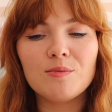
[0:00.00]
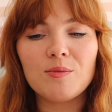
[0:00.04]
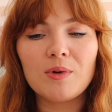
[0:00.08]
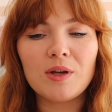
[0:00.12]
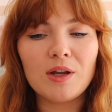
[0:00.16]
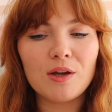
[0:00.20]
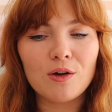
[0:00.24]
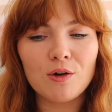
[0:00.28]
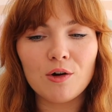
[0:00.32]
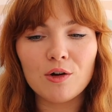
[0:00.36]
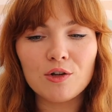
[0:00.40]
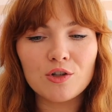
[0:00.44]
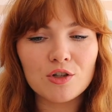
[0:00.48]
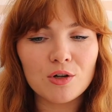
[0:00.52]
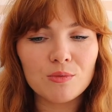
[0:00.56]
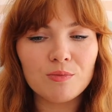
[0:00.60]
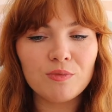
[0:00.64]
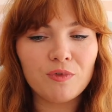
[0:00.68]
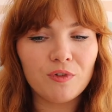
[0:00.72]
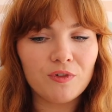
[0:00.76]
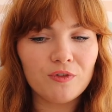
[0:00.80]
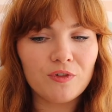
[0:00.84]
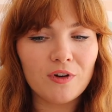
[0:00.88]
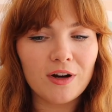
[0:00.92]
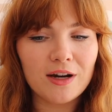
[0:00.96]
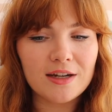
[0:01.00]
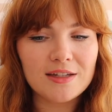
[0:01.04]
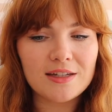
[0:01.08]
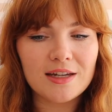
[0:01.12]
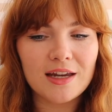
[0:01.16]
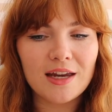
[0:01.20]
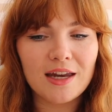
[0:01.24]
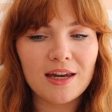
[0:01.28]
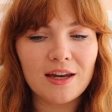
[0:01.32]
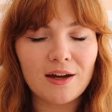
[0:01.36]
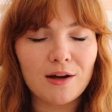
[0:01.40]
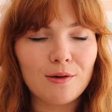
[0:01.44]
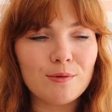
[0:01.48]
When I got a job for
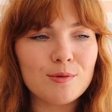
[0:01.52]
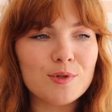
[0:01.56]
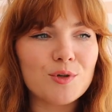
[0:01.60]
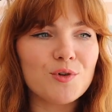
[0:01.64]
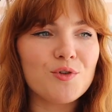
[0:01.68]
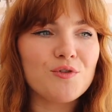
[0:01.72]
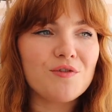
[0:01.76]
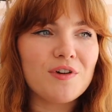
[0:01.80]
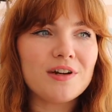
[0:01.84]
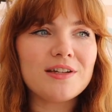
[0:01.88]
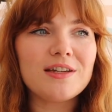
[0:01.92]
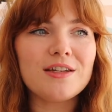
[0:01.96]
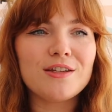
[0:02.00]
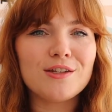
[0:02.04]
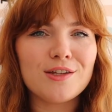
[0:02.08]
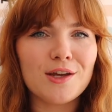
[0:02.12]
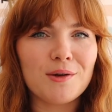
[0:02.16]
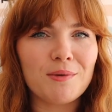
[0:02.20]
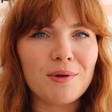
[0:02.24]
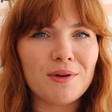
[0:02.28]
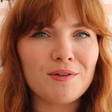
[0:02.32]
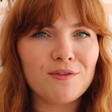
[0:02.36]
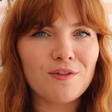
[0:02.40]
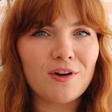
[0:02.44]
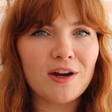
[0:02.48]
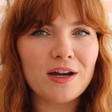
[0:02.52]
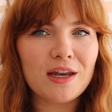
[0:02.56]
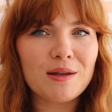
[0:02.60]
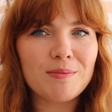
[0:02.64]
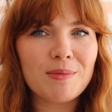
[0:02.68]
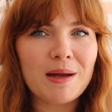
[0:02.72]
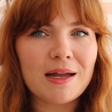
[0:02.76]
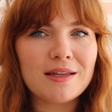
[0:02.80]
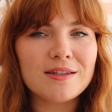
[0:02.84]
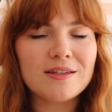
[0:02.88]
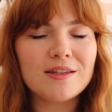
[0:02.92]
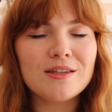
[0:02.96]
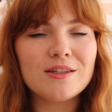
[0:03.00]
Friday, I was already sewing Friday
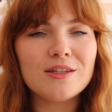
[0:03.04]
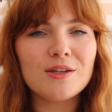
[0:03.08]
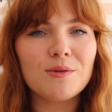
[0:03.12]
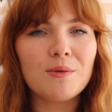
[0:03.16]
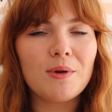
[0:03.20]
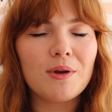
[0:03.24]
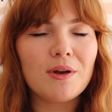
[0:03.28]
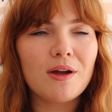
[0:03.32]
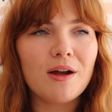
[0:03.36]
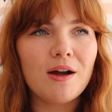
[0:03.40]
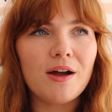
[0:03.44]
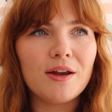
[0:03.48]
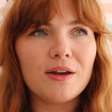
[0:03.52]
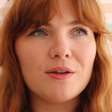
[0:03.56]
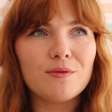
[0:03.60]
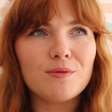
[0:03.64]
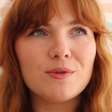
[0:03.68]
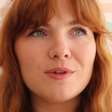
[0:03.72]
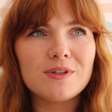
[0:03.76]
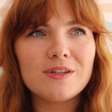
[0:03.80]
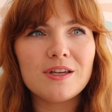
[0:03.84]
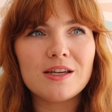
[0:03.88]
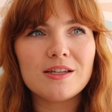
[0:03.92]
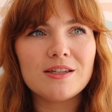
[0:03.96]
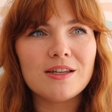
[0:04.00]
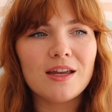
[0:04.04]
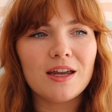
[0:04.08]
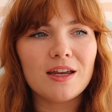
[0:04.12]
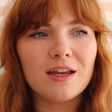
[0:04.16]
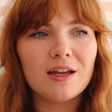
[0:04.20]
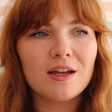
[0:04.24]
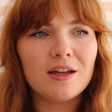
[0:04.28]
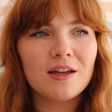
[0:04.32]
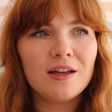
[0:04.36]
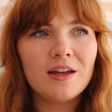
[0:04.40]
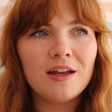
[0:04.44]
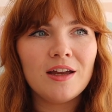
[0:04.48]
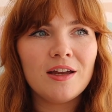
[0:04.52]
patterns, so it kind of was just like